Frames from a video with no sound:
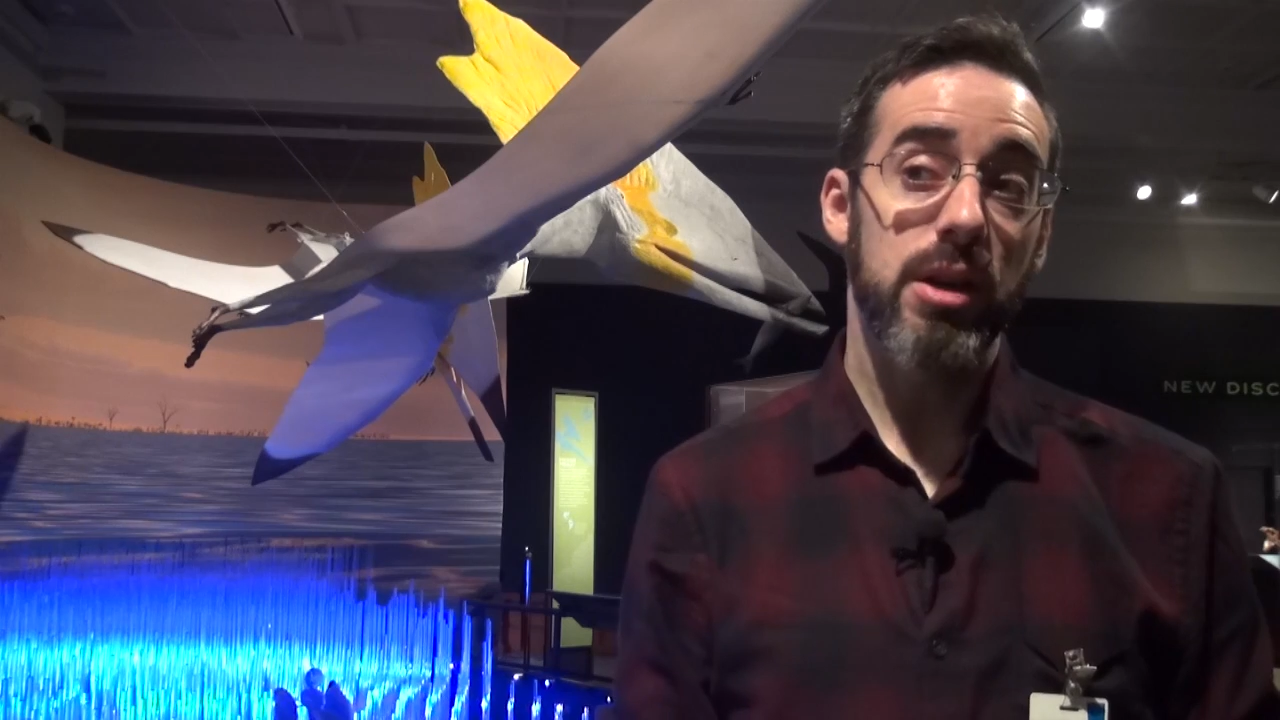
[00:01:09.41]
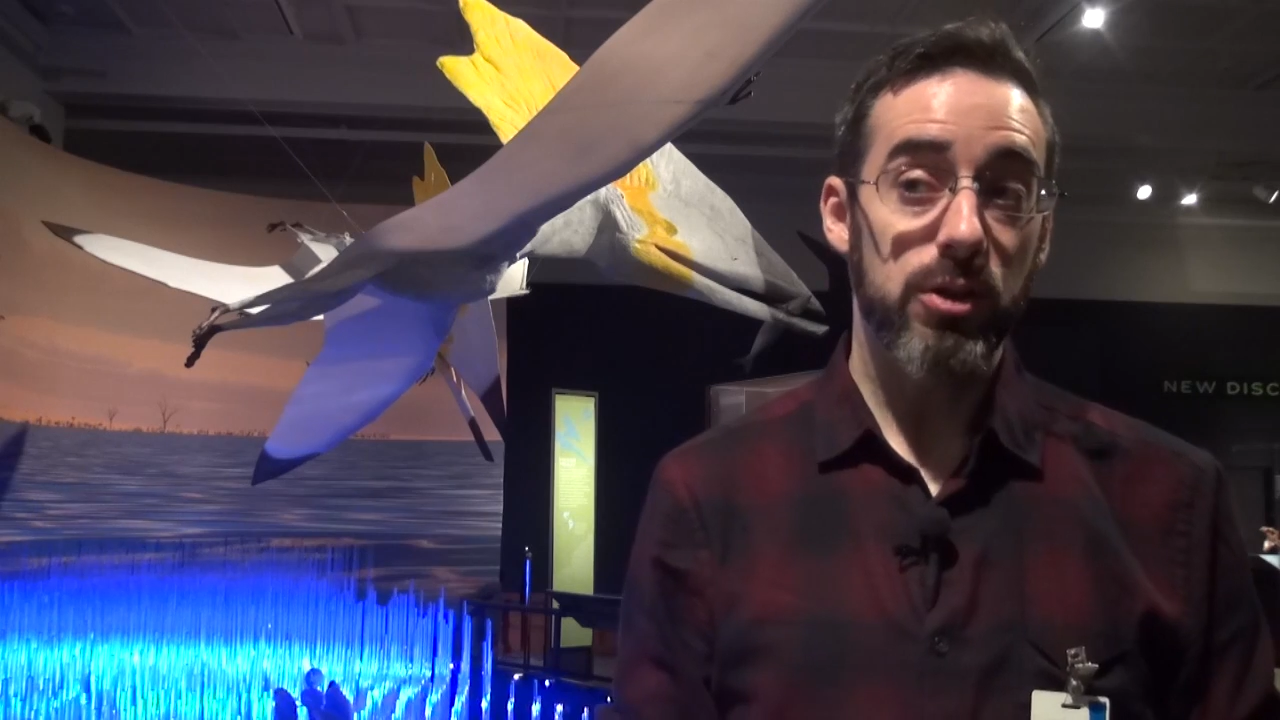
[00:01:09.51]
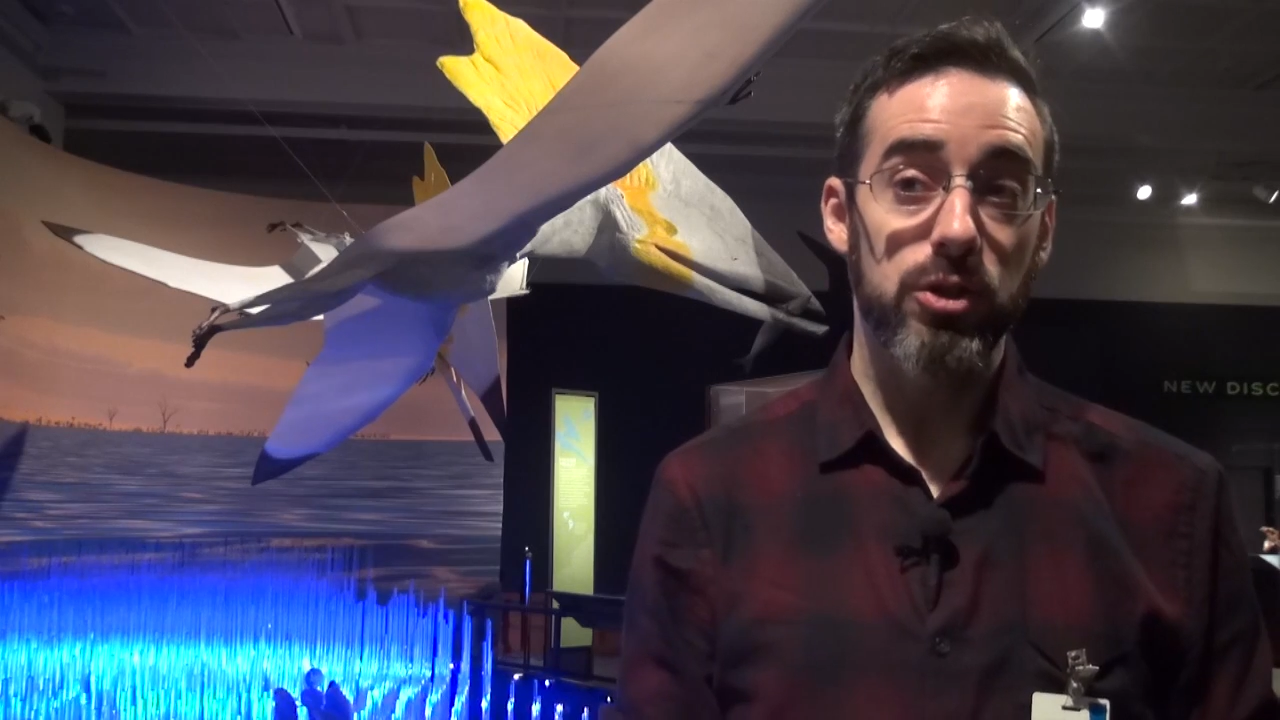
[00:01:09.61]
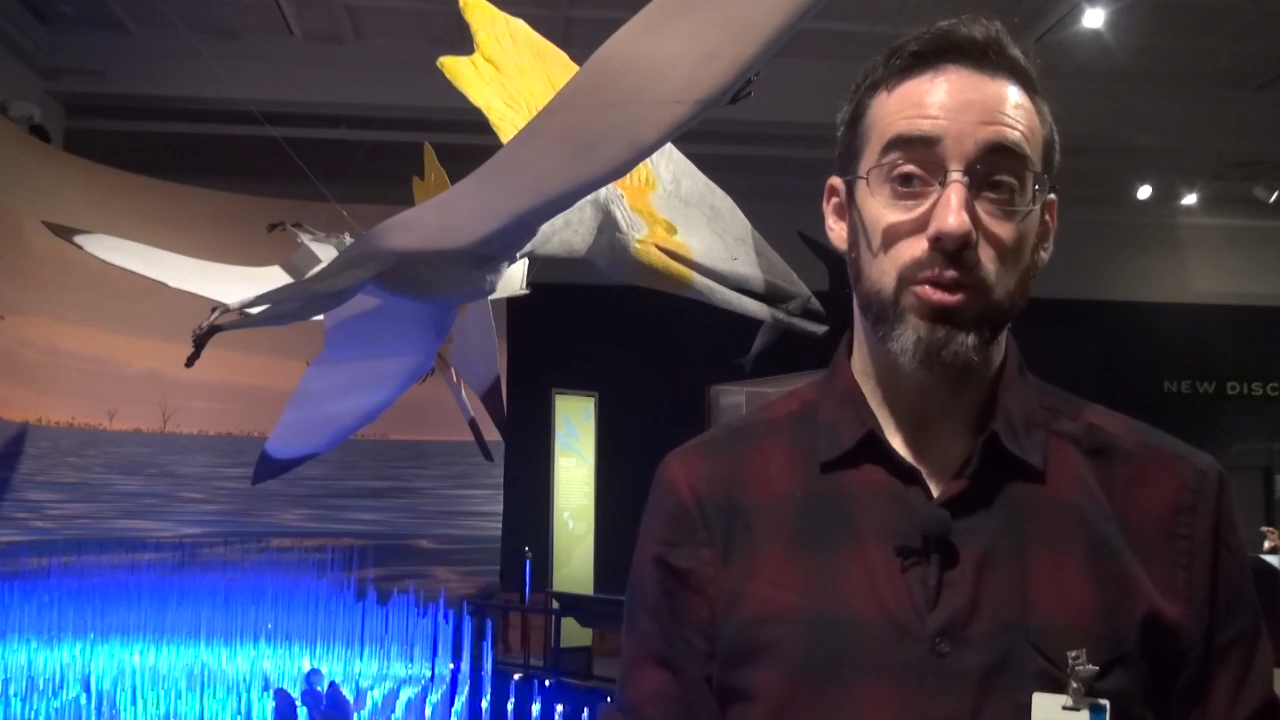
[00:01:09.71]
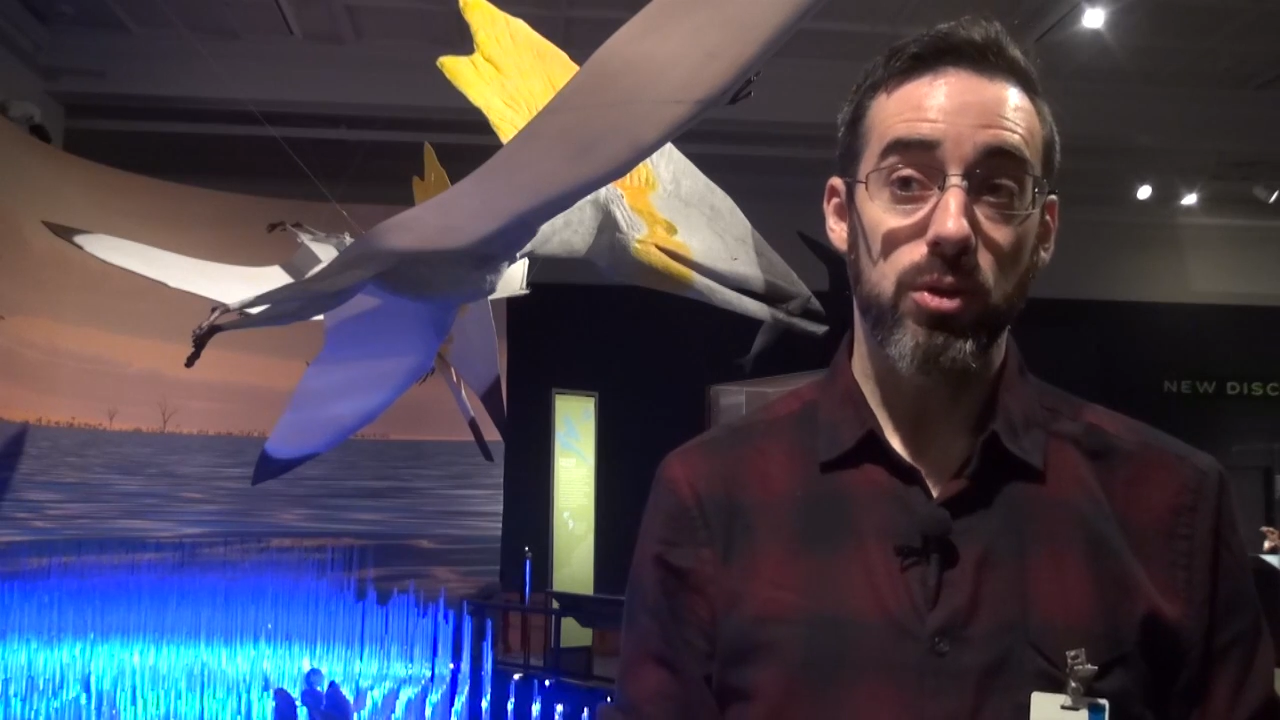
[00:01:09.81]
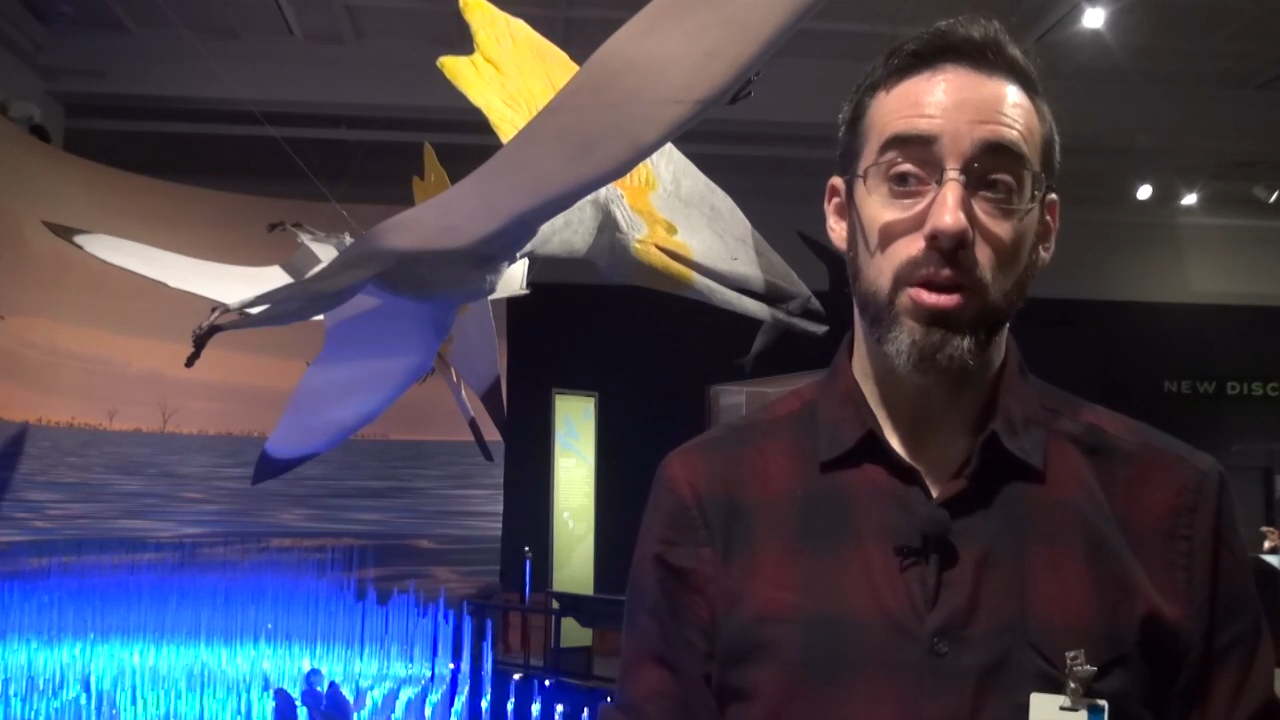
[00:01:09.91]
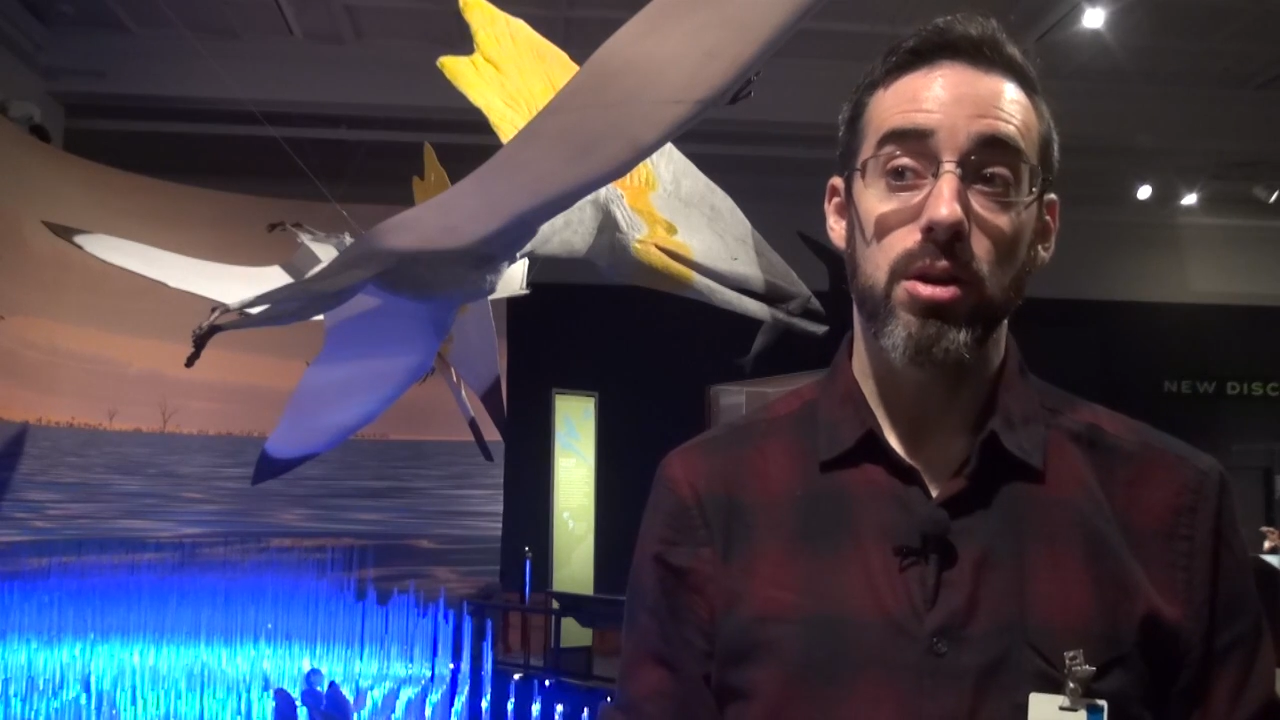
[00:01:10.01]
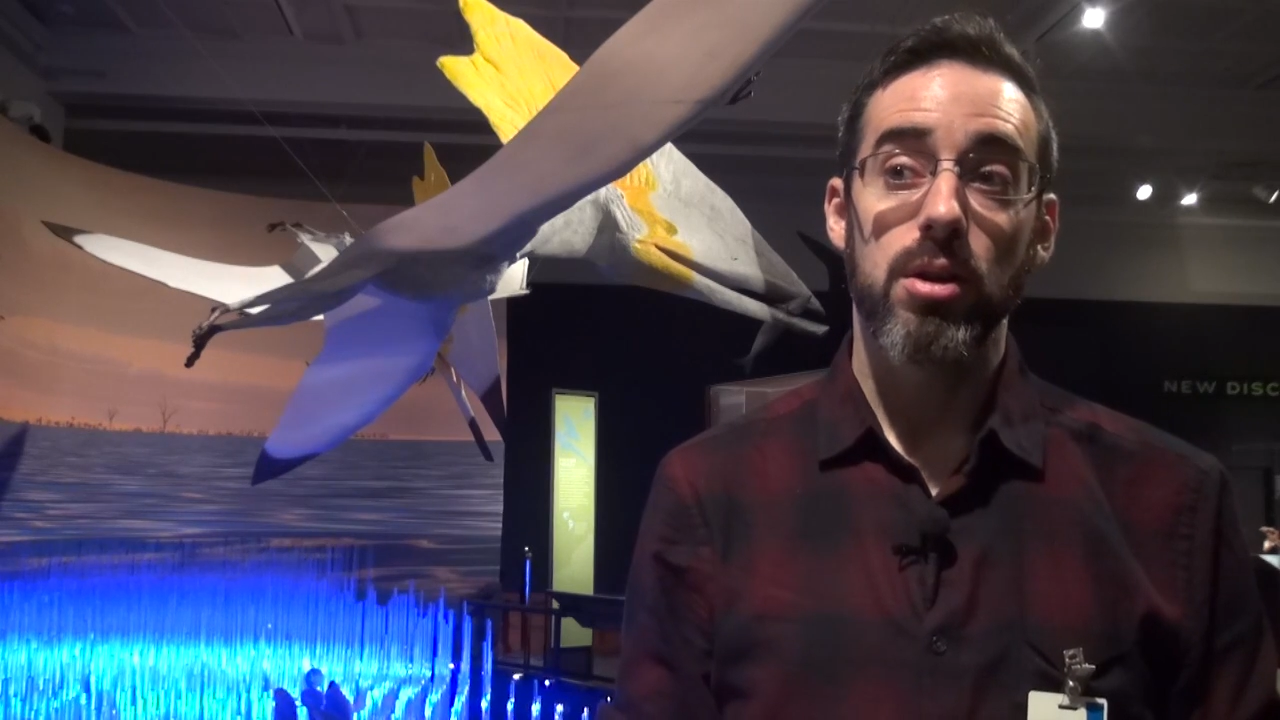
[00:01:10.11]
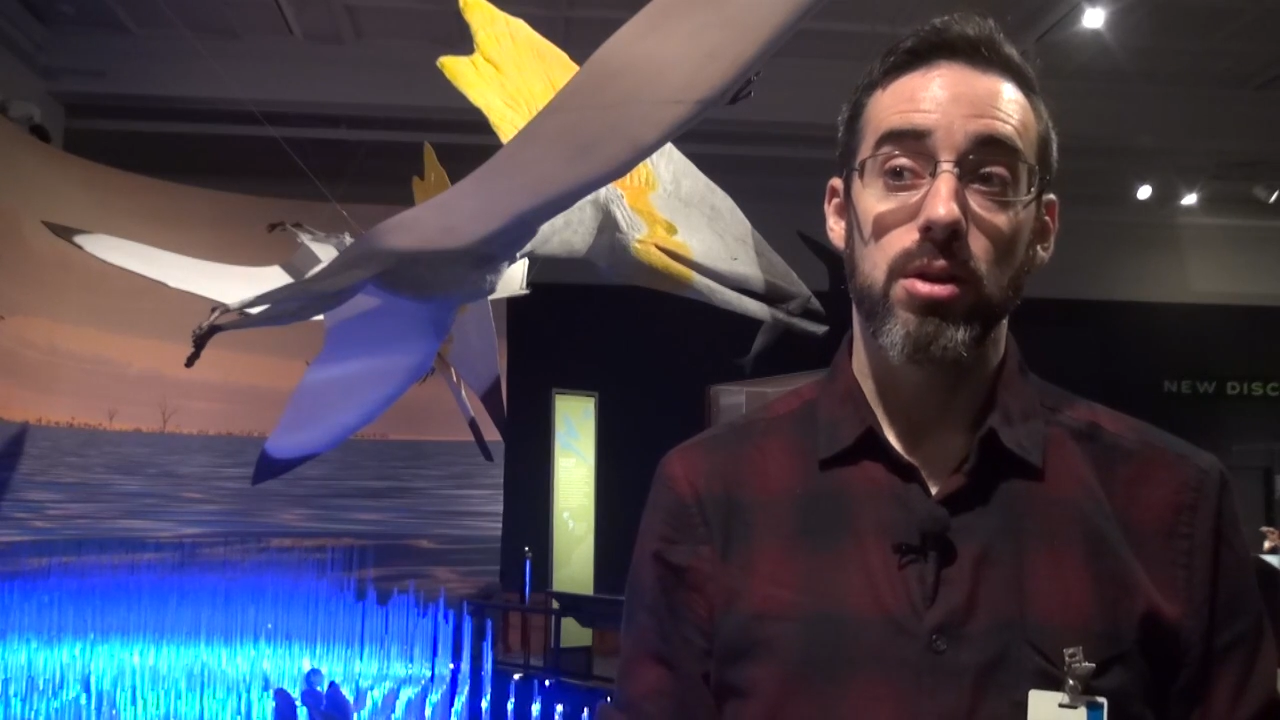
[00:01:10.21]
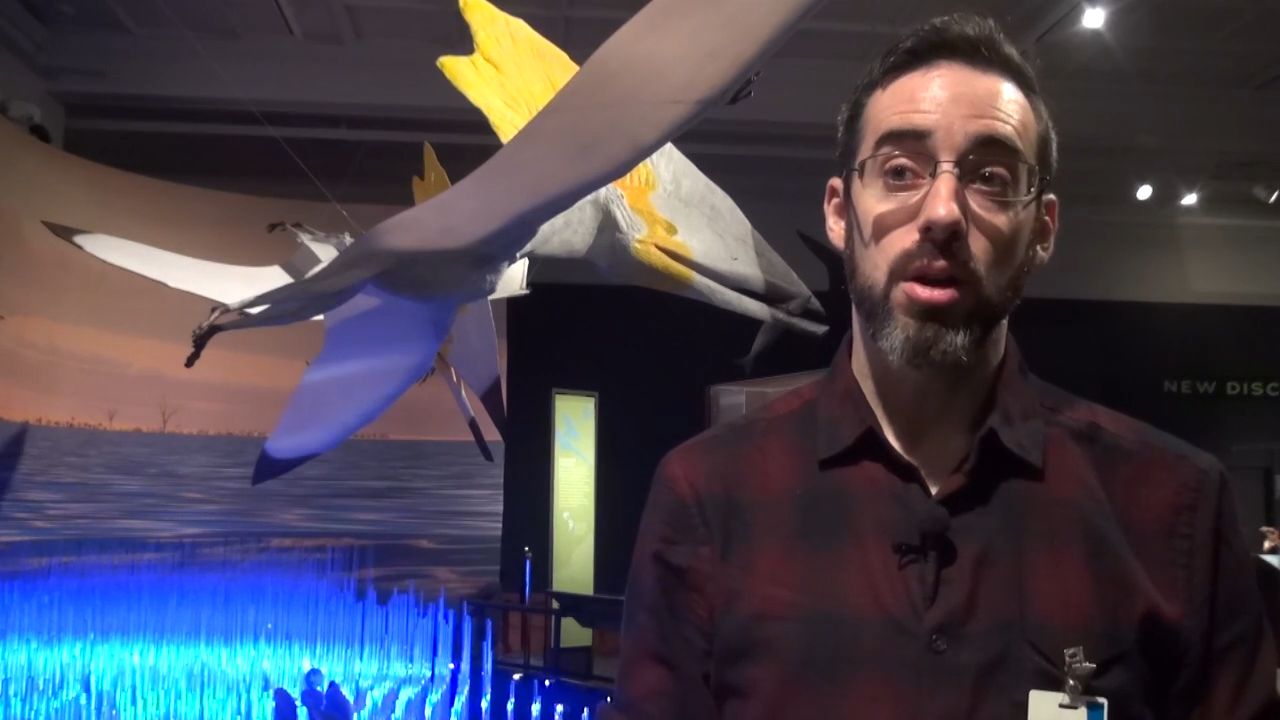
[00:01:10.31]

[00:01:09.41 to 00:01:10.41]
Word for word: pterosaur,